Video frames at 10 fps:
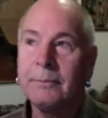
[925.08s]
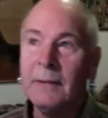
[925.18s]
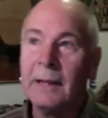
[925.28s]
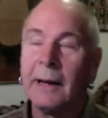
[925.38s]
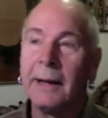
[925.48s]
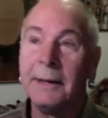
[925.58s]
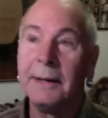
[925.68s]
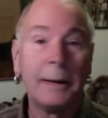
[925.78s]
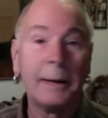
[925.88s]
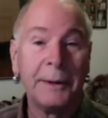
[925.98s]
I ended
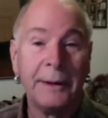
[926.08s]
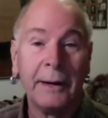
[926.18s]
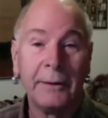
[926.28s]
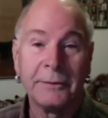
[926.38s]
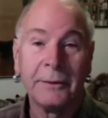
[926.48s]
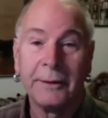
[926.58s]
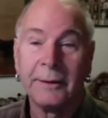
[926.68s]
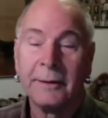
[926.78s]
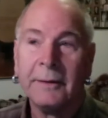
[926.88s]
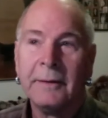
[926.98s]
up in Arizona.
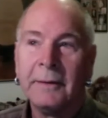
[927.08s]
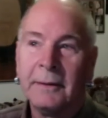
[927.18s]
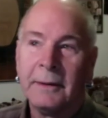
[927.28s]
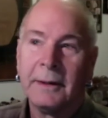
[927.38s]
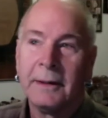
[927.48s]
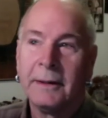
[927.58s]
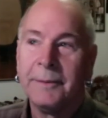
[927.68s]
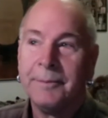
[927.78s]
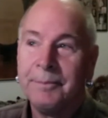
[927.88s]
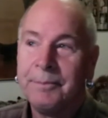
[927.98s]

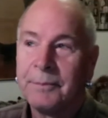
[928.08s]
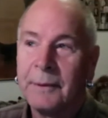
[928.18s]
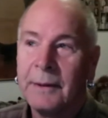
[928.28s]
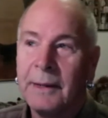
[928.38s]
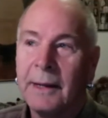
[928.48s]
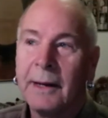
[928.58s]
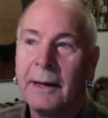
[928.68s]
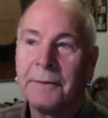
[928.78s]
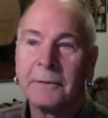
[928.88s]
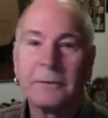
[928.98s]

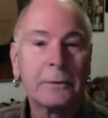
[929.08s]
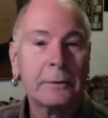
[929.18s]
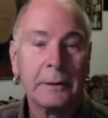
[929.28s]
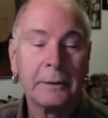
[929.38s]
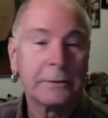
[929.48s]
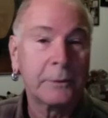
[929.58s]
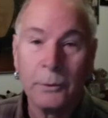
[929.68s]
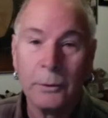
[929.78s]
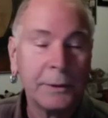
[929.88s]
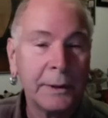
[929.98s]
At this little school.